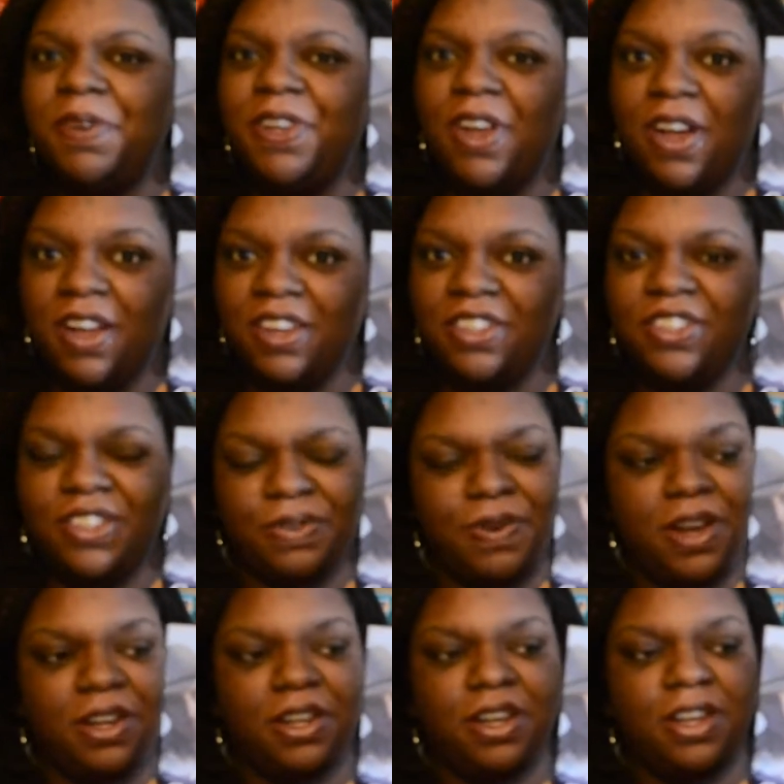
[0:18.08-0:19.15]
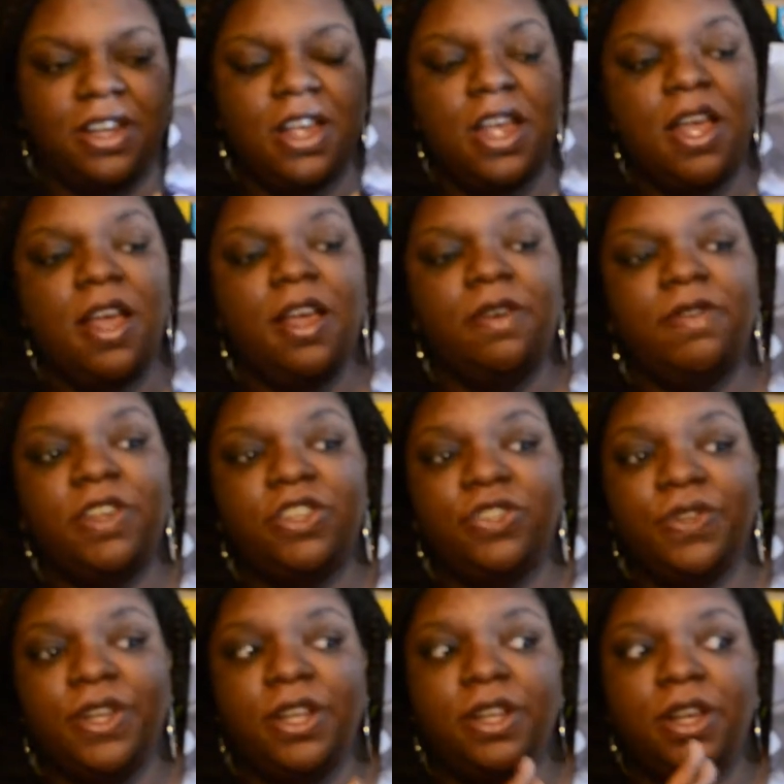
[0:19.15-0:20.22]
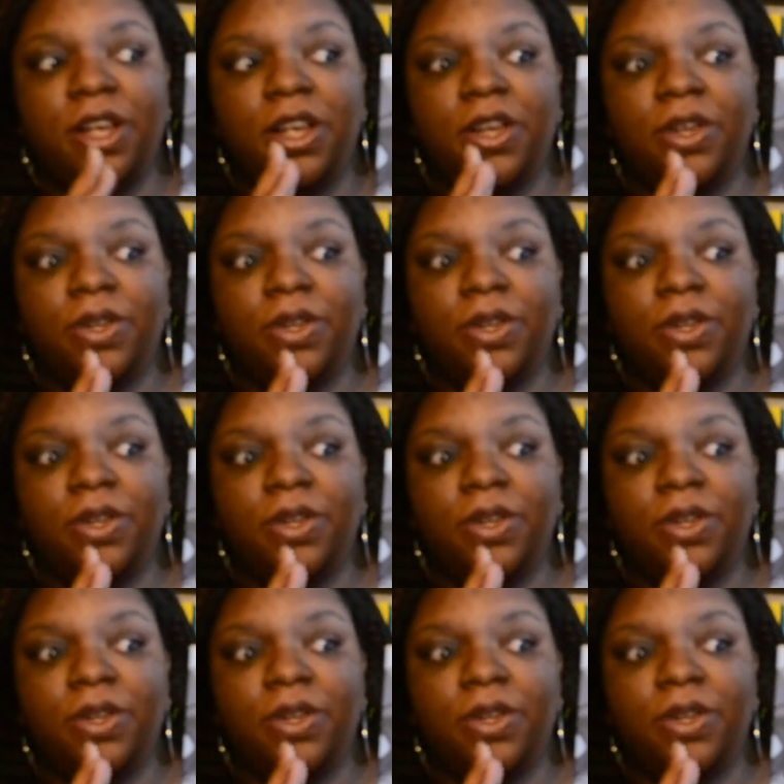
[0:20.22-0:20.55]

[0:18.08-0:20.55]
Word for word: menage erotica featuring